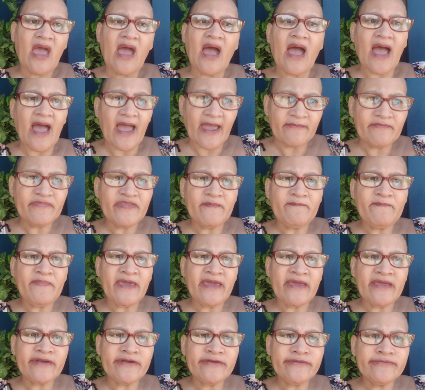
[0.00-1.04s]
I'm the
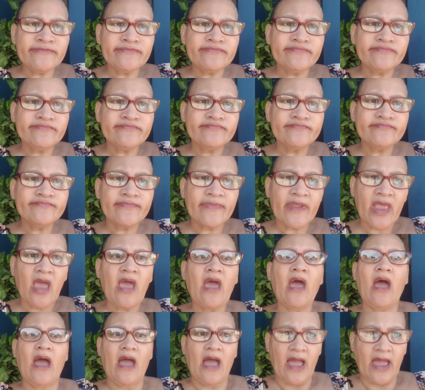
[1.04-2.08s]
parent,
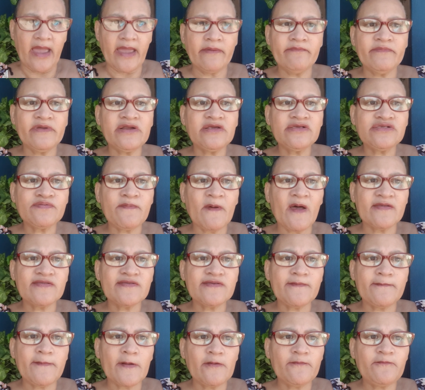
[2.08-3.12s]
I am
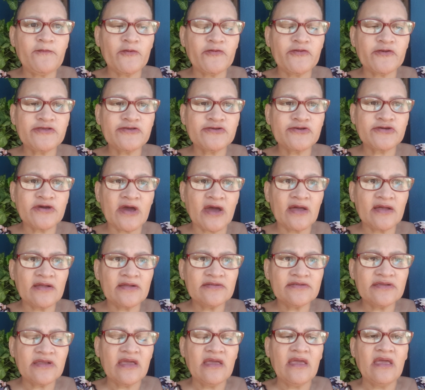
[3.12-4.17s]
responsible for this
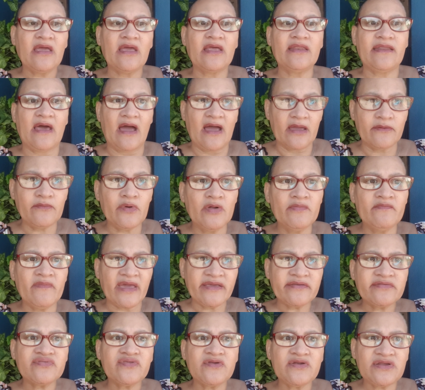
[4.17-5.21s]
child, and I will
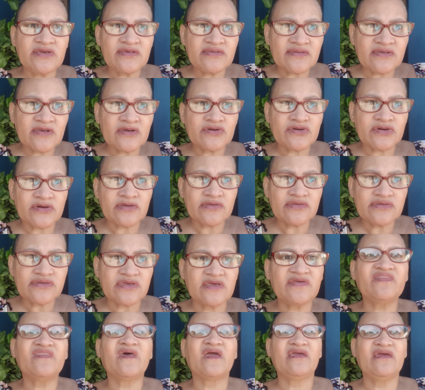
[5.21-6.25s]
make the decisions
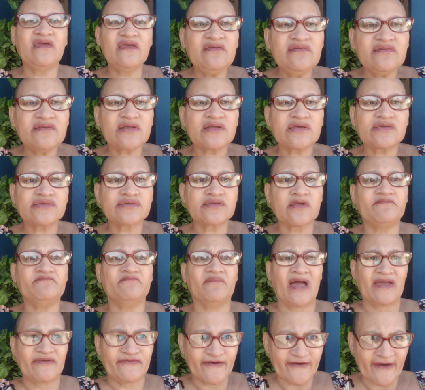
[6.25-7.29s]
in the interests of
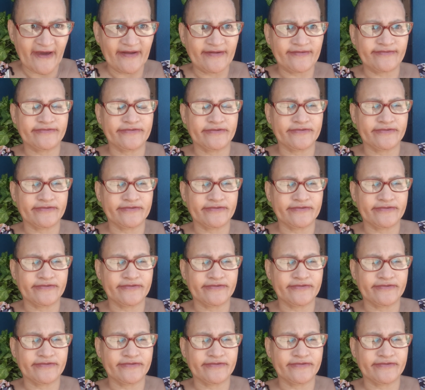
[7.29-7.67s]
my child.